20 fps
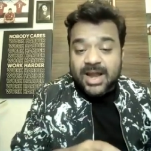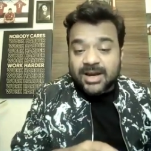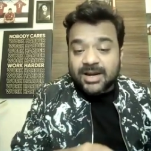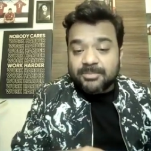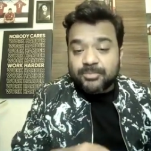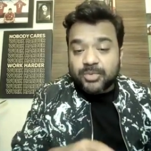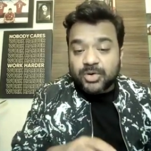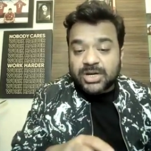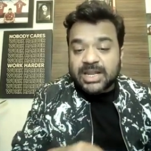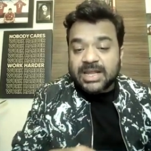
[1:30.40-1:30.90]
had
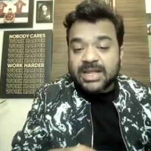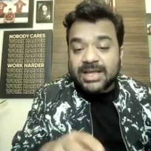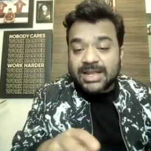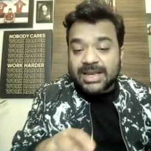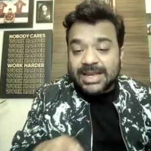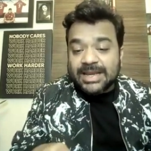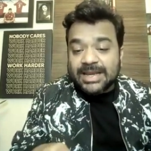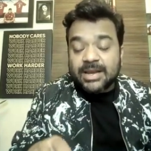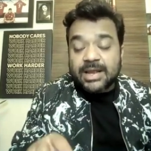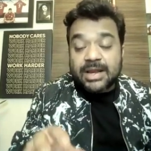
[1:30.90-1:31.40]
a putting
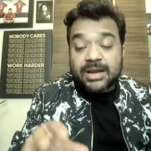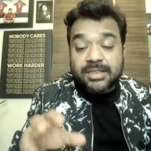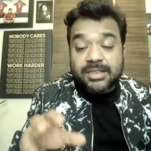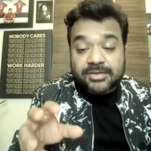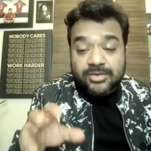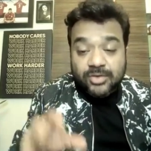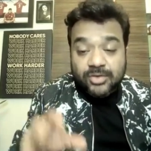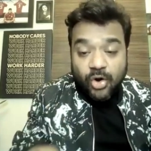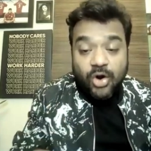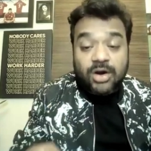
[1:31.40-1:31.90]
green
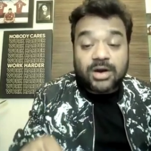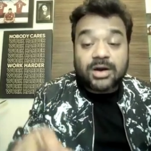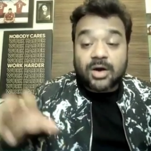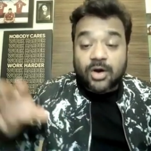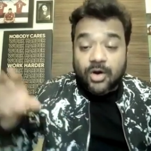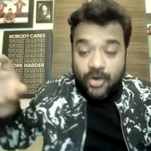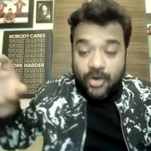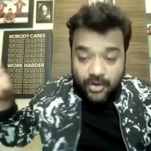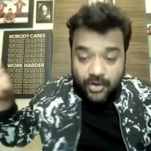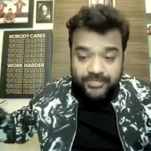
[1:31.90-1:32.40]

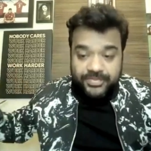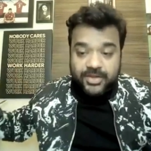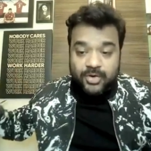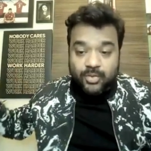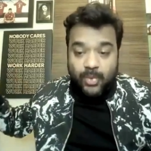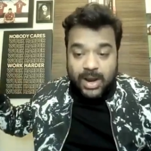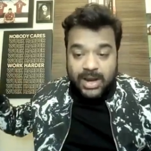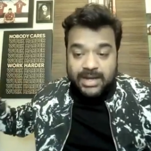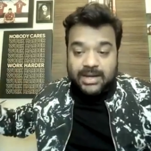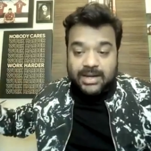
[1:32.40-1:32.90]
installed on the
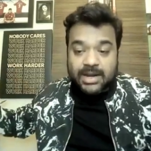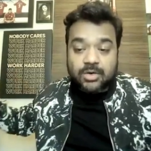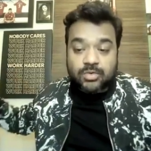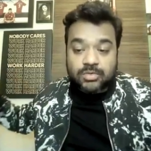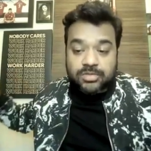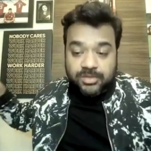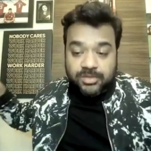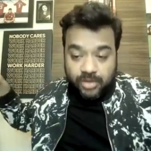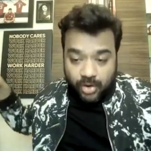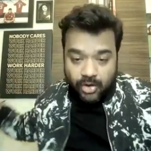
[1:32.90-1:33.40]
White
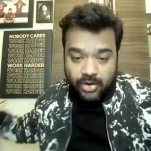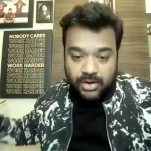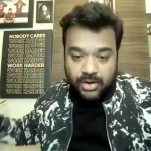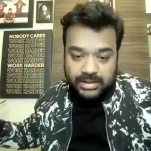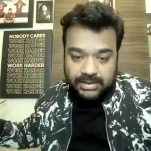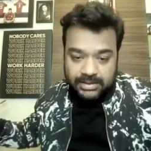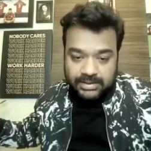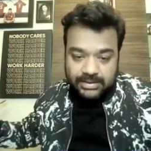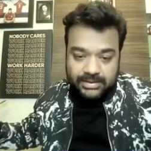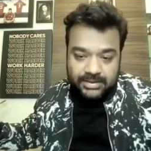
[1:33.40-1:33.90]
House
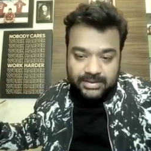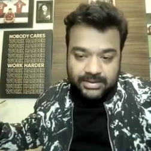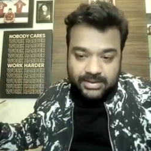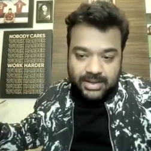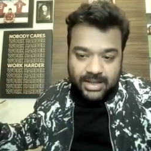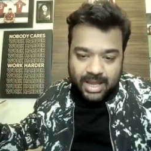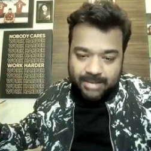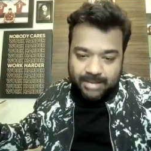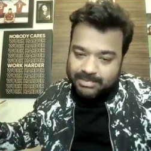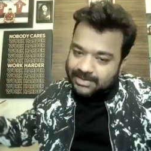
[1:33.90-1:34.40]
lawn.
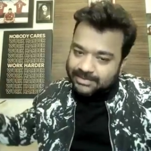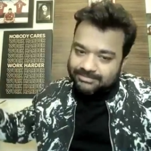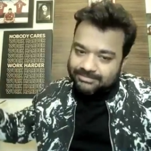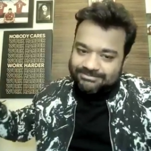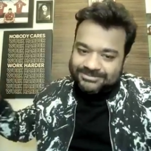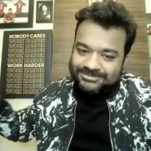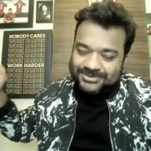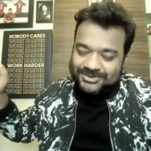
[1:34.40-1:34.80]
I mean,